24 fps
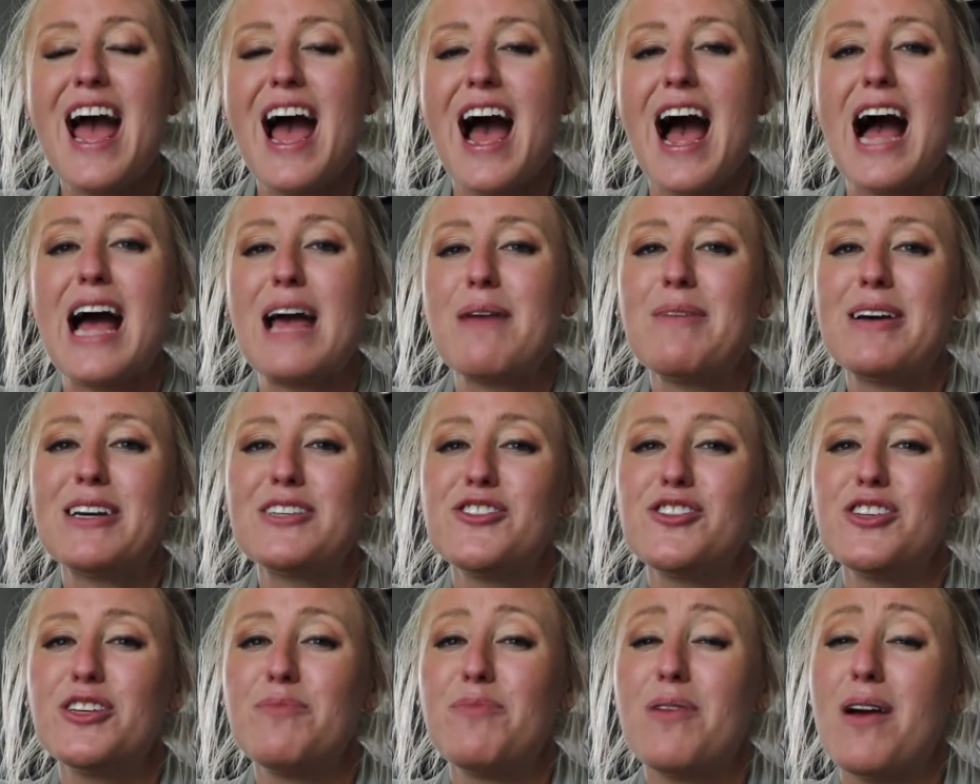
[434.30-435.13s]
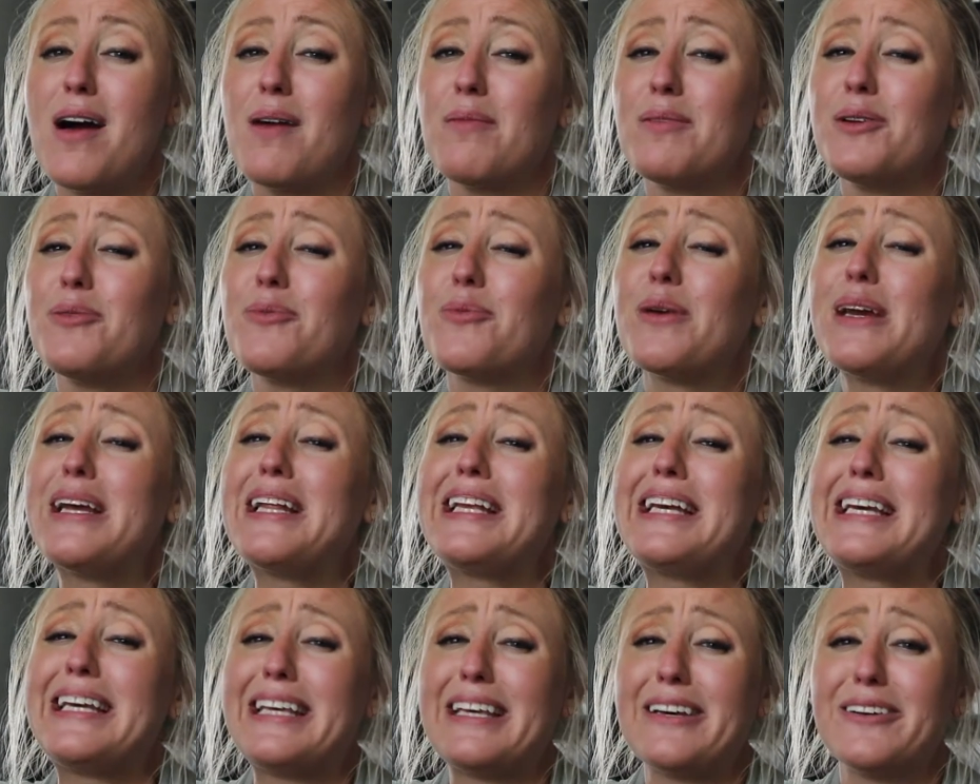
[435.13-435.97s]
I'm actually probably
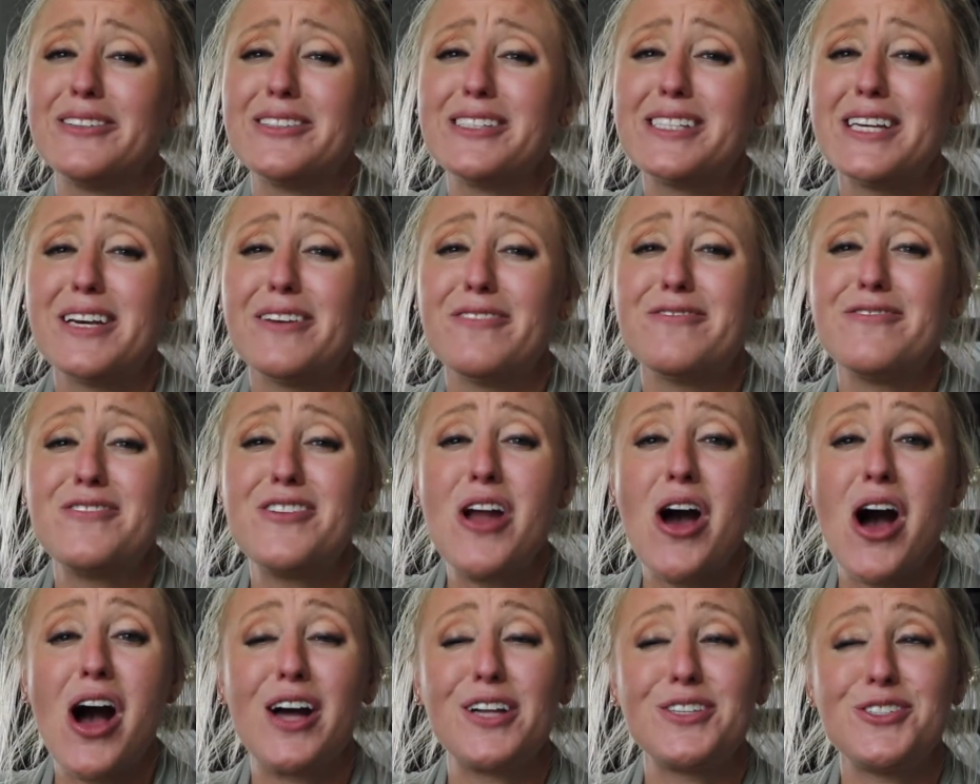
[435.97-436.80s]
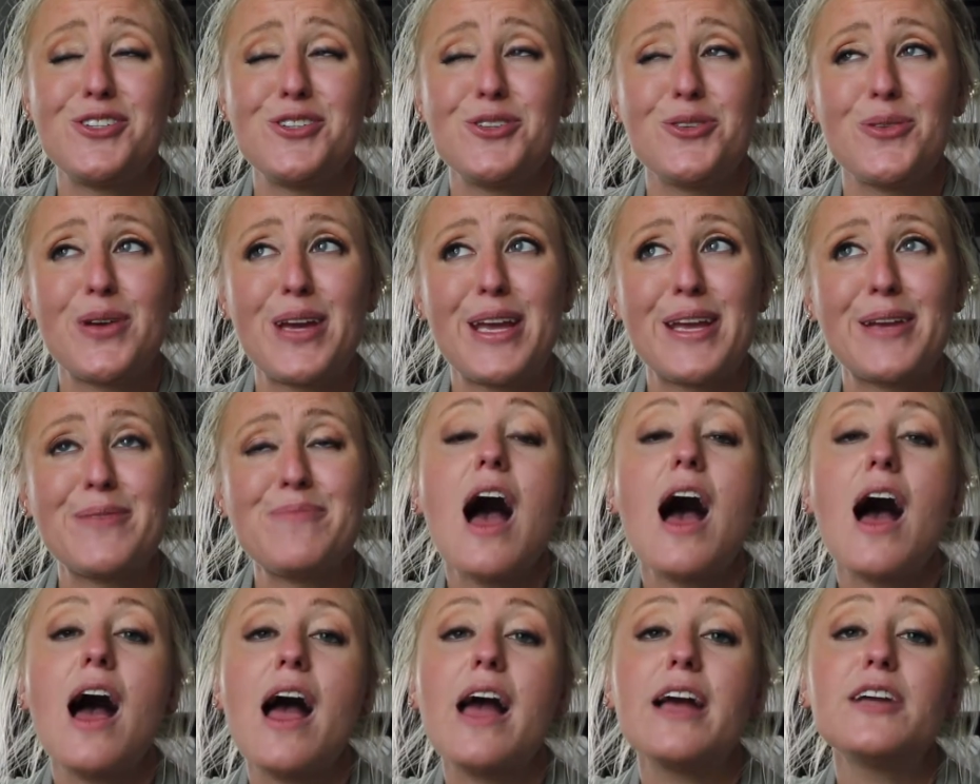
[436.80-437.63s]
really guilty of not doing.
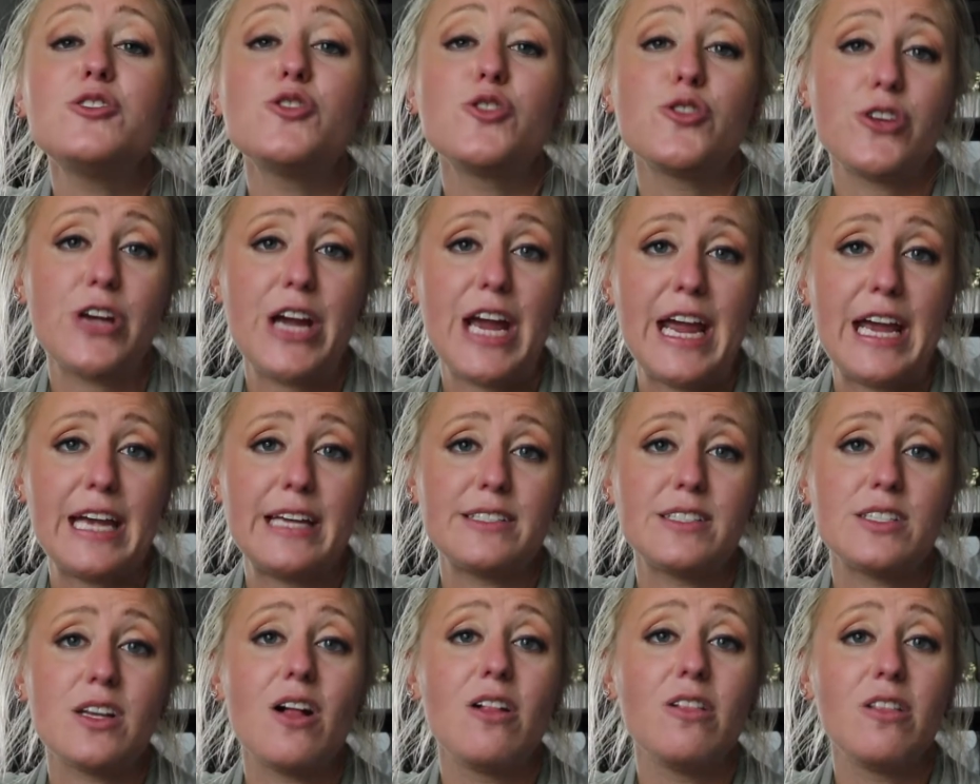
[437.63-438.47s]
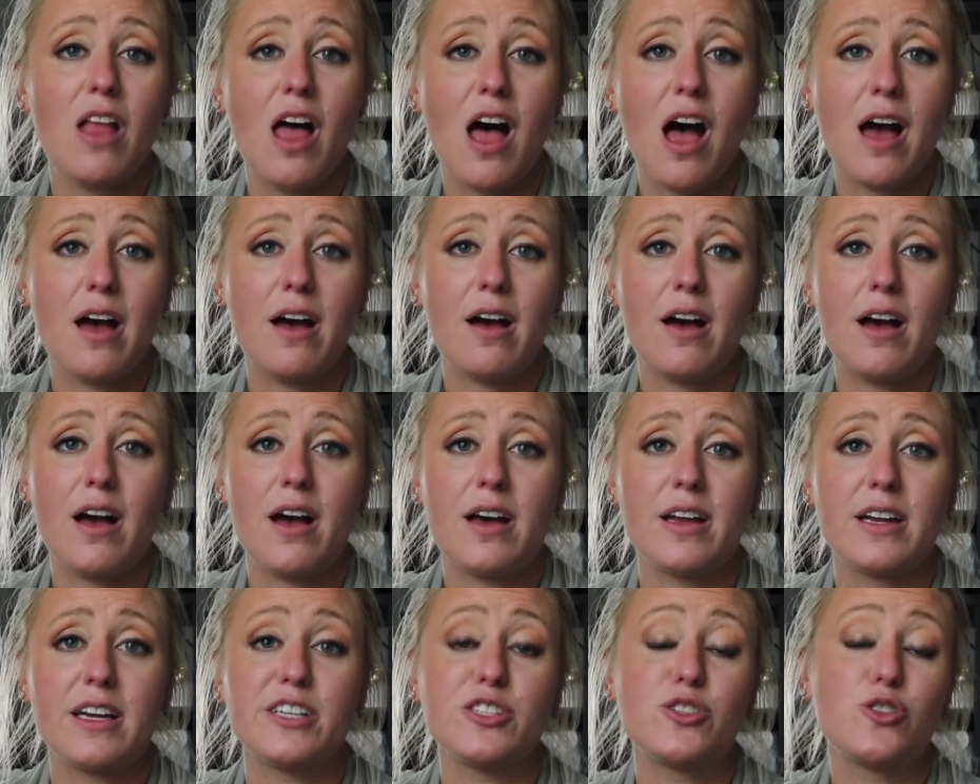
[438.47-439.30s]
I trained a lot
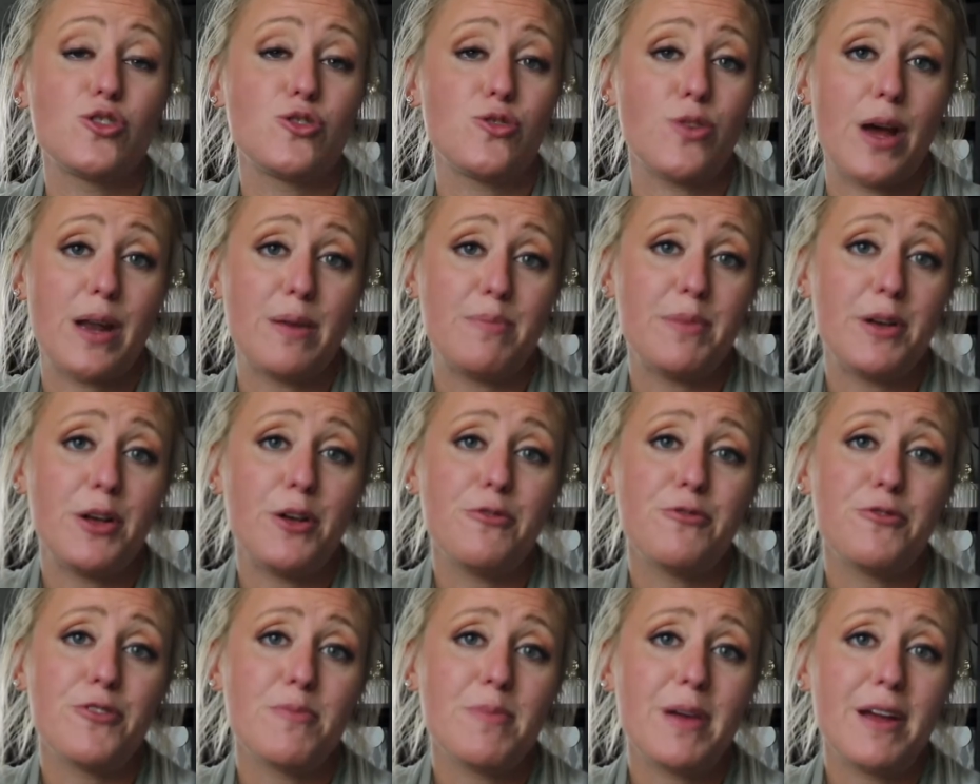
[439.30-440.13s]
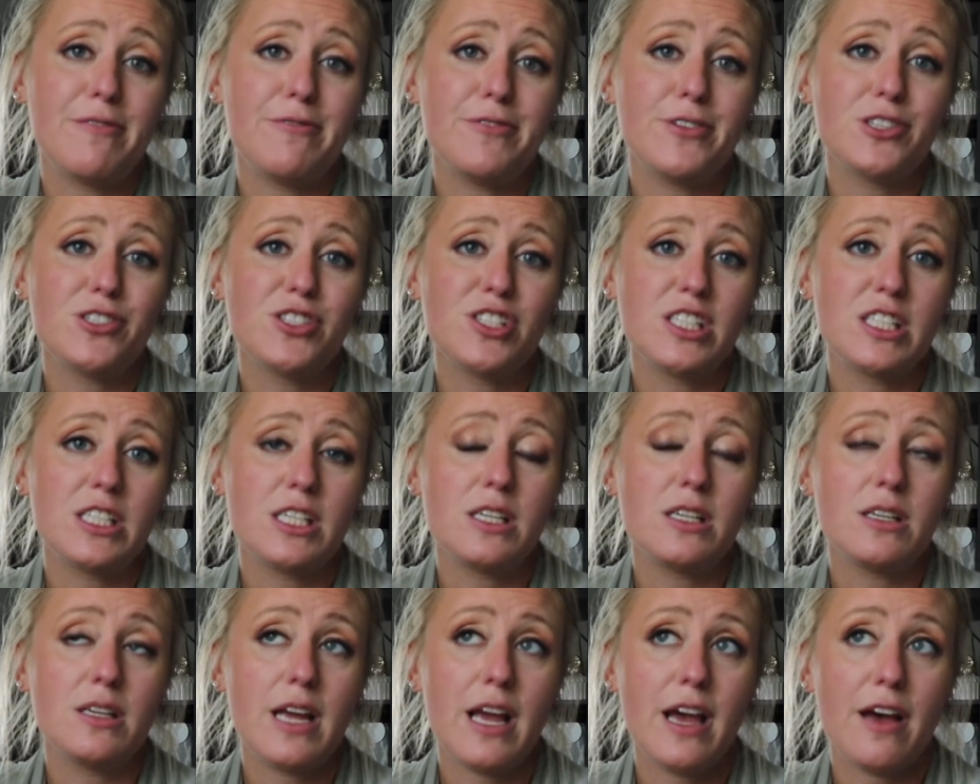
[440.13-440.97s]
on a treadmill for my first
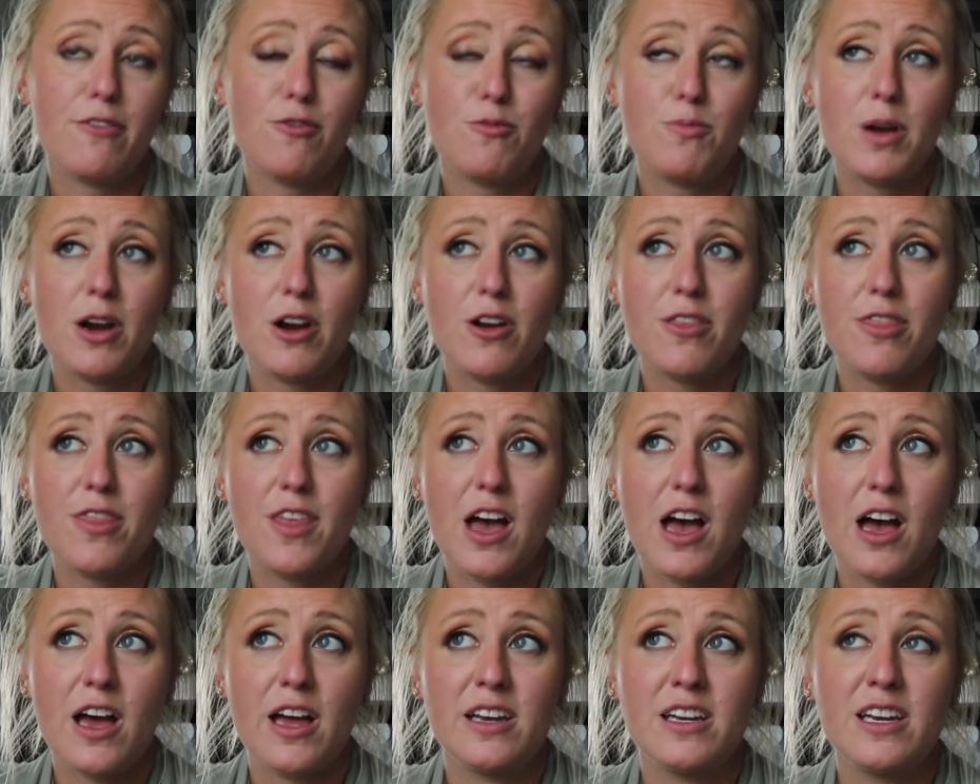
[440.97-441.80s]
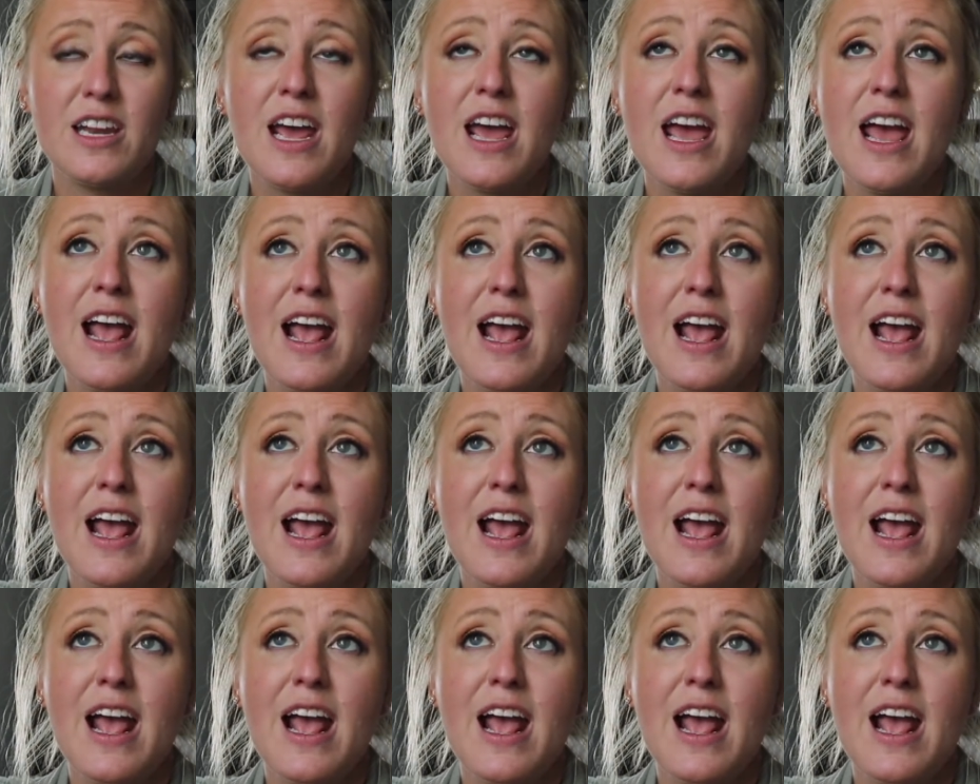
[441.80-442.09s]
half marathon.